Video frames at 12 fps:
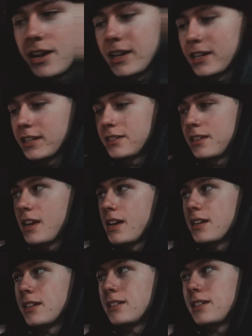eights.
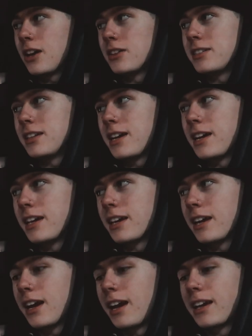You sit on at eight
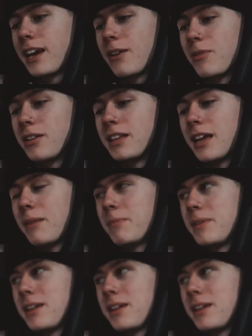and get one of them